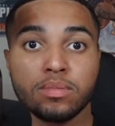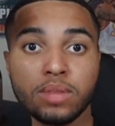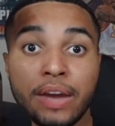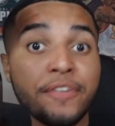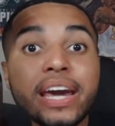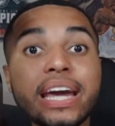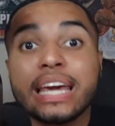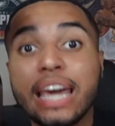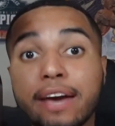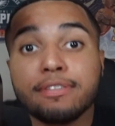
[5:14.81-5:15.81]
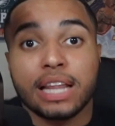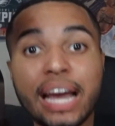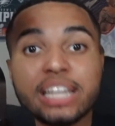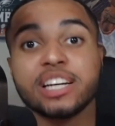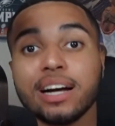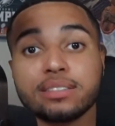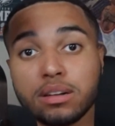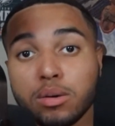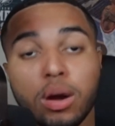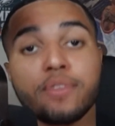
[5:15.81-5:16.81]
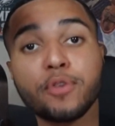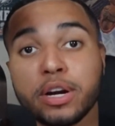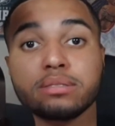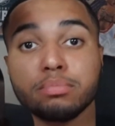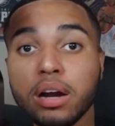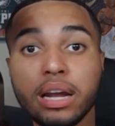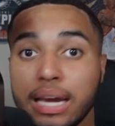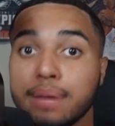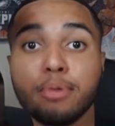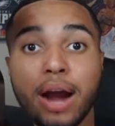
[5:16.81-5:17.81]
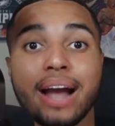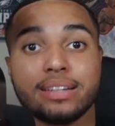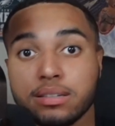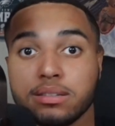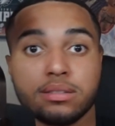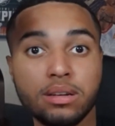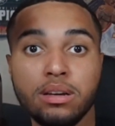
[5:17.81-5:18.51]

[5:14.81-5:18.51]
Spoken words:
If he can give Lane Johnson a run for his money in practice,